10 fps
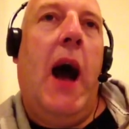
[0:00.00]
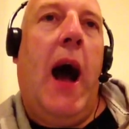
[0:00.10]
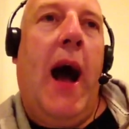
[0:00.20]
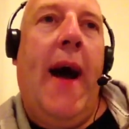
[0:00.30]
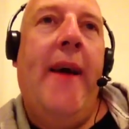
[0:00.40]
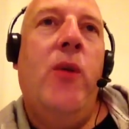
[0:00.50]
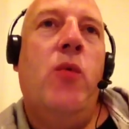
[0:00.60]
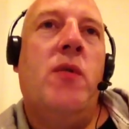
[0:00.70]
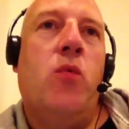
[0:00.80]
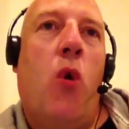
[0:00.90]
I
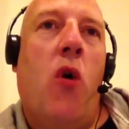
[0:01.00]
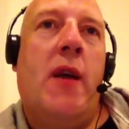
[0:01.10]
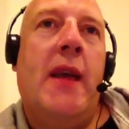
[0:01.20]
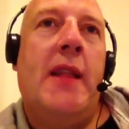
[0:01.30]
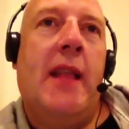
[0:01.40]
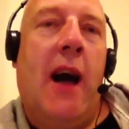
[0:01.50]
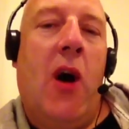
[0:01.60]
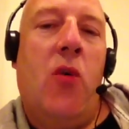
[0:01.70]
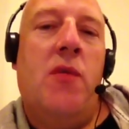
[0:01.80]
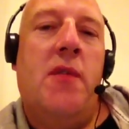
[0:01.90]
was walking
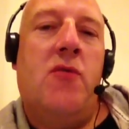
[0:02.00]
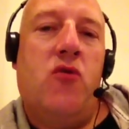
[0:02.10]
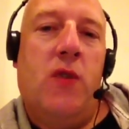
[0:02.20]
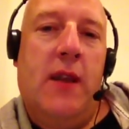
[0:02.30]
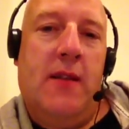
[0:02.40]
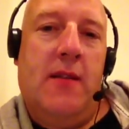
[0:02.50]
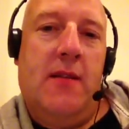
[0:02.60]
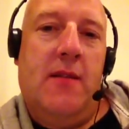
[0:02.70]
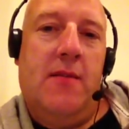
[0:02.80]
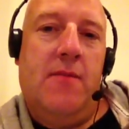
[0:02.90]
down the
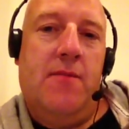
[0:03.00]
streets.